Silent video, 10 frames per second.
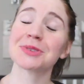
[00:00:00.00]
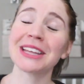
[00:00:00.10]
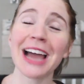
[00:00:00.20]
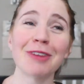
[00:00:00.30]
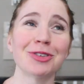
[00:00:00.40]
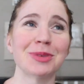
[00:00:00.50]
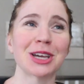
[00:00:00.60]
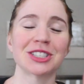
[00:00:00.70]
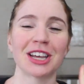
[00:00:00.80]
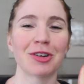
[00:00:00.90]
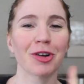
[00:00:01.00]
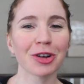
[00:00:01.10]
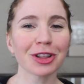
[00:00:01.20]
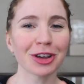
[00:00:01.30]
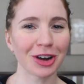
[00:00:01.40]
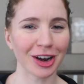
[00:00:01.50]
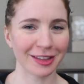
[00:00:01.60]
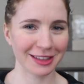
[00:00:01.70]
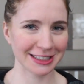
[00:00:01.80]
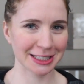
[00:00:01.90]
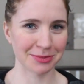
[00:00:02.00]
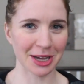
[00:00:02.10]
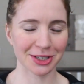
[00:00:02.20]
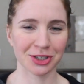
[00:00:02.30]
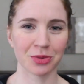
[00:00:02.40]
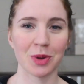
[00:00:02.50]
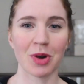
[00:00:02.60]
It was really helpful because then earlier this semester,